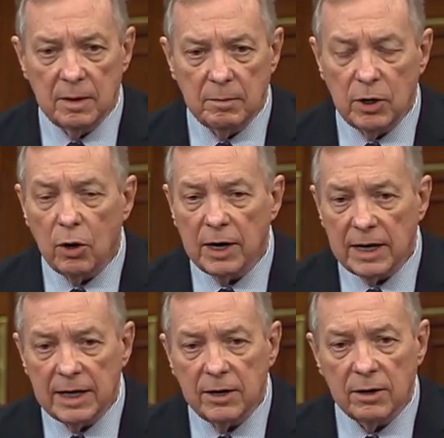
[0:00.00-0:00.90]
minority
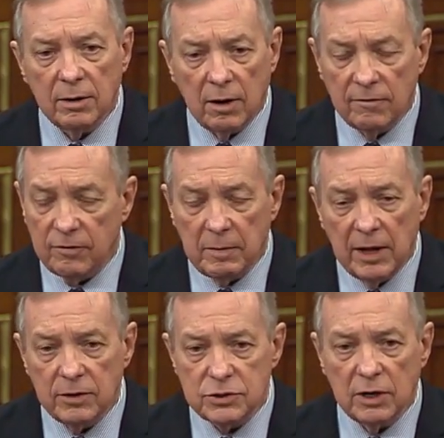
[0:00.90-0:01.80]
leader or from
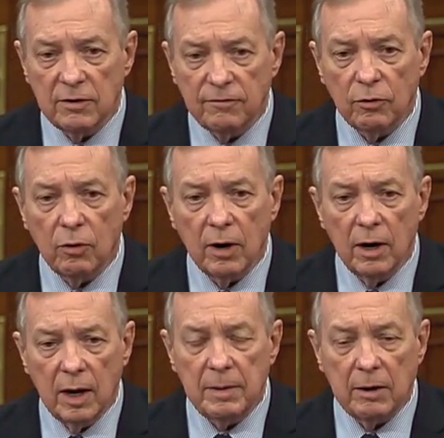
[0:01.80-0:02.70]
others on the floor
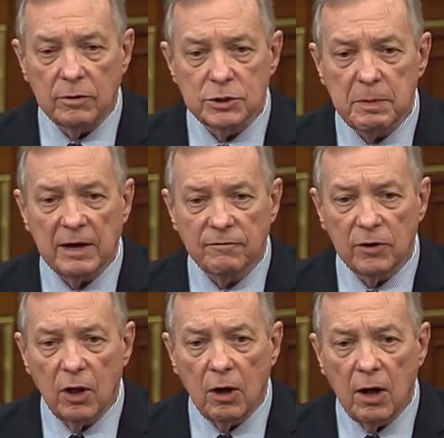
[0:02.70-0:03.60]
about respect for
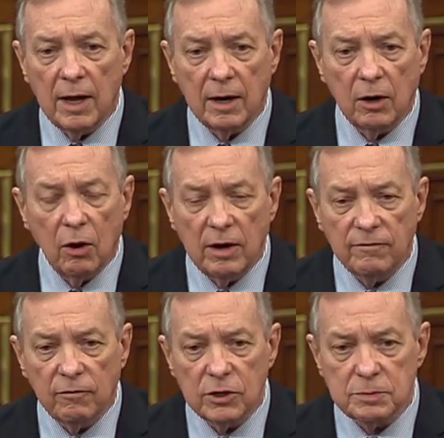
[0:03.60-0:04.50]
law and law
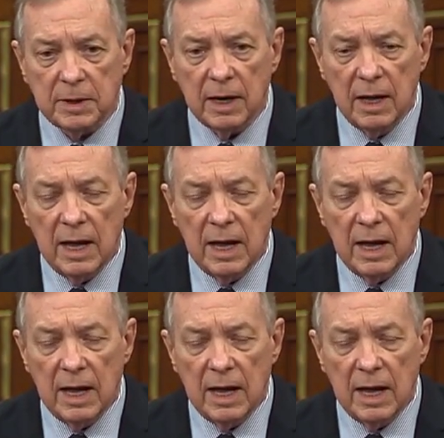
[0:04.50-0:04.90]
enforcement,